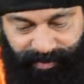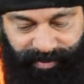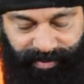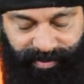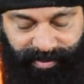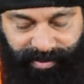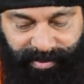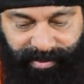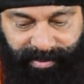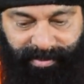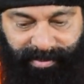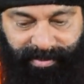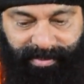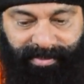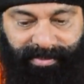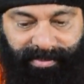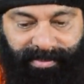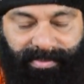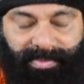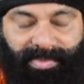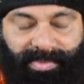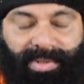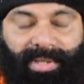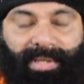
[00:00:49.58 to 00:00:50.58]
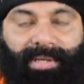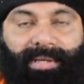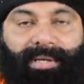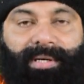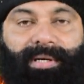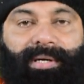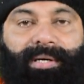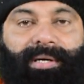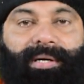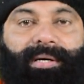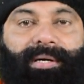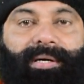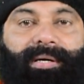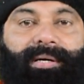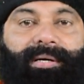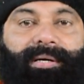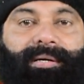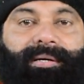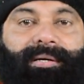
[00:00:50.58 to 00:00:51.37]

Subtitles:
(no one is talking)